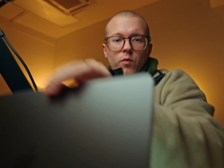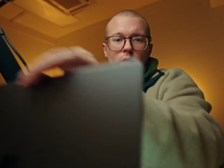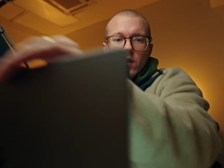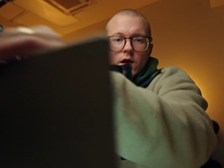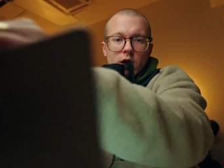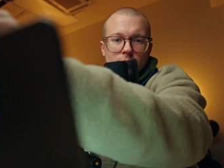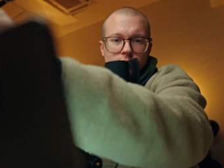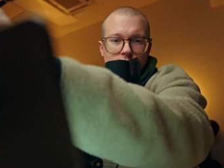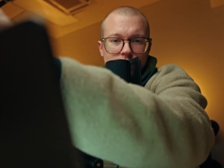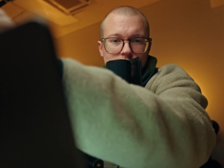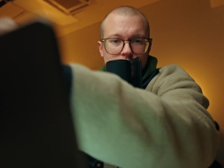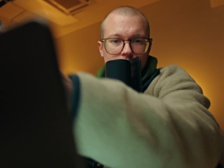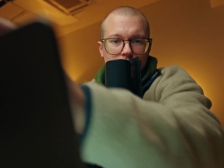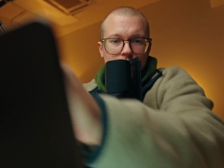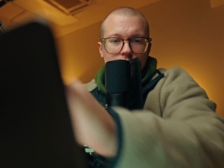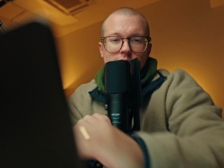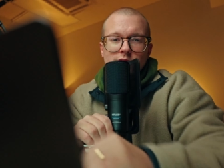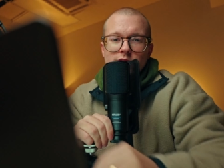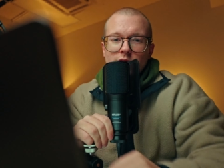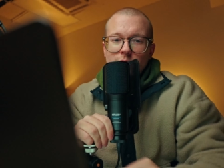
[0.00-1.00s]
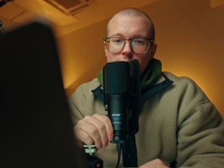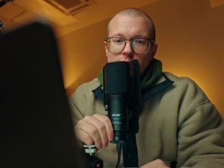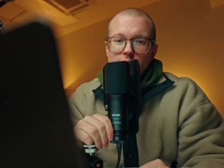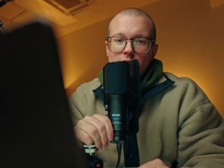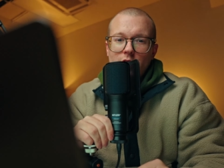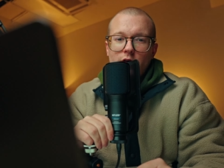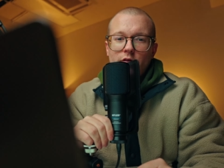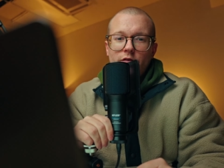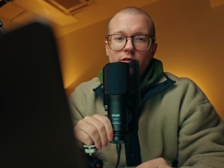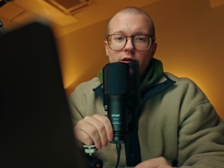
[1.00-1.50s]
When it comes to studying
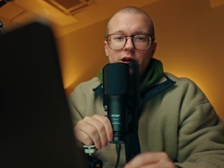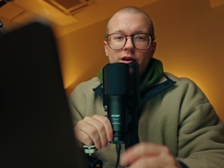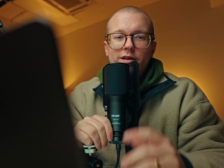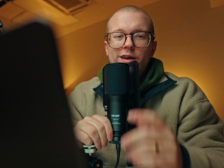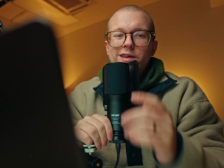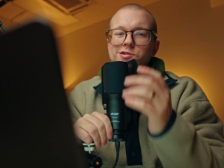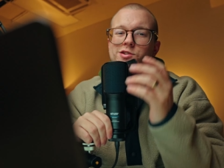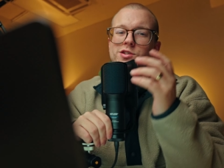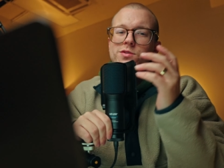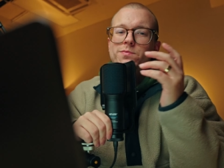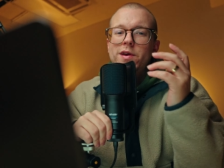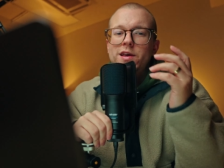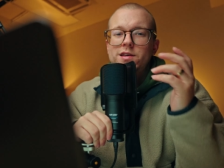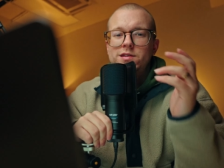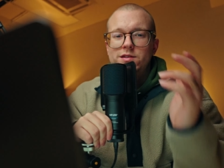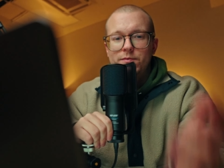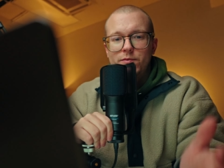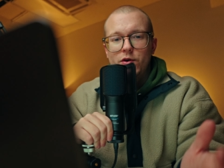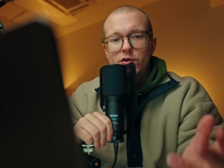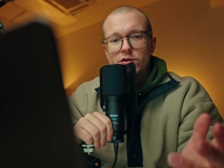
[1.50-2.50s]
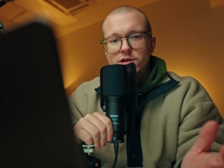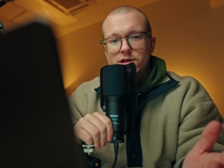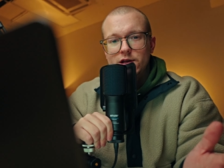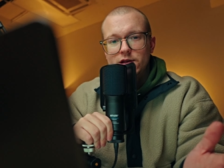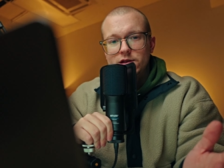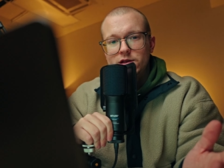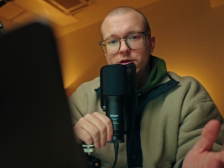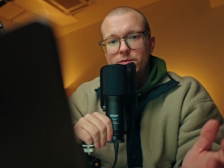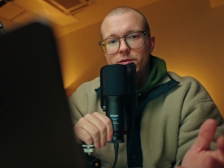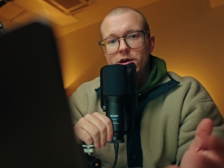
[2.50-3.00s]
cinematography, it just makes the most
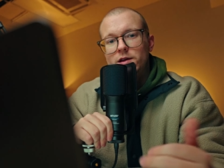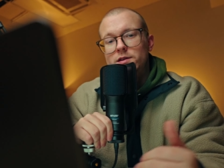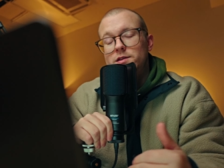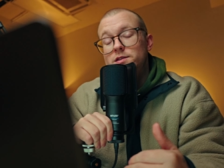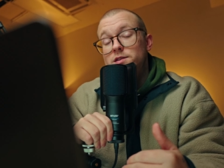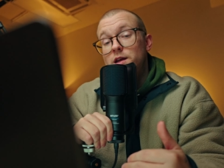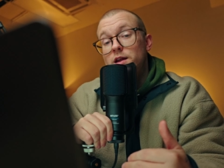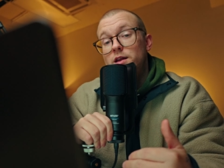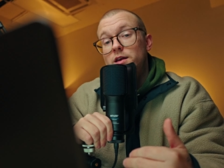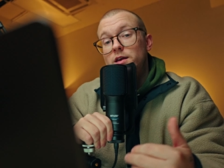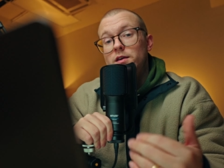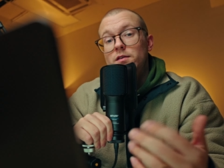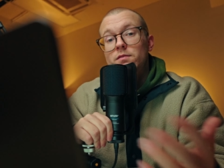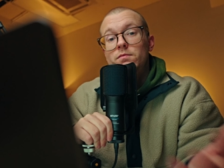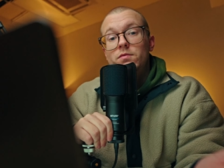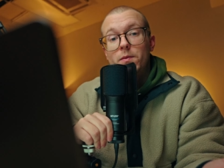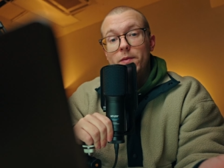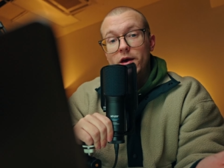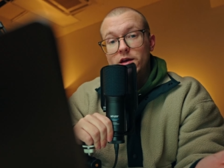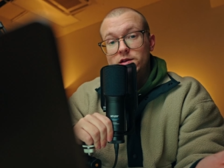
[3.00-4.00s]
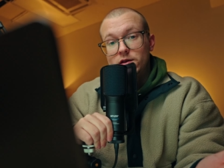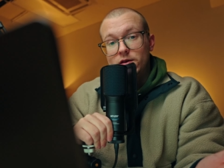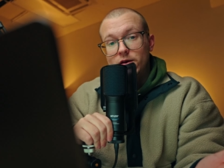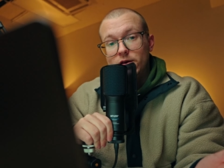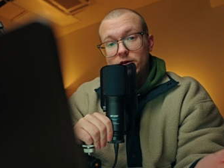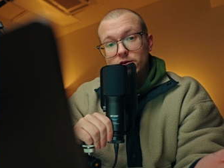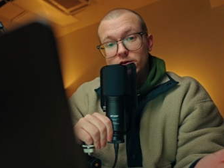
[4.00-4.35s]
sense to me to study the best in the